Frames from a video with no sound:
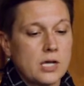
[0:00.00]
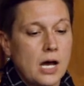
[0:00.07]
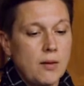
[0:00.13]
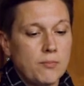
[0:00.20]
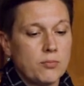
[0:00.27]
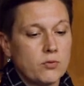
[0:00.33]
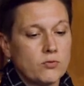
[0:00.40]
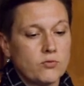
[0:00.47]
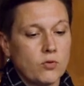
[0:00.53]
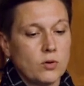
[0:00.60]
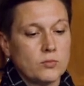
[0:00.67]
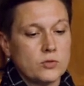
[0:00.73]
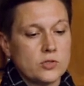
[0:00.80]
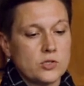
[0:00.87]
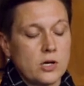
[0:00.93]
top
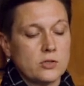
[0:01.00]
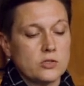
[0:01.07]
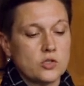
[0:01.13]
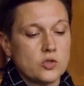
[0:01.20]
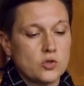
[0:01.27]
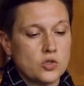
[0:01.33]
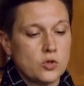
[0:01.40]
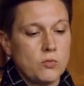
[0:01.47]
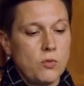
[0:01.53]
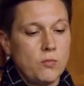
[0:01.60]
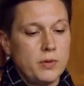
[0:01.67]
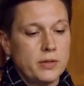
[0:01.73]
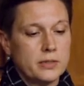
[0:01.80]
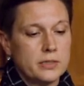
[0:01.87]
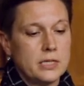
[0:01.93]
performers on social
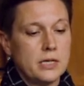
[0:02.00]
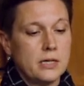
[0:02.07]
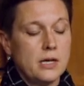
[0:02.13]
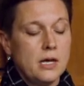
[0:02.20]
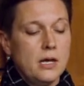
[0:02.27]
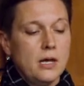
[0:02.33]
mobility.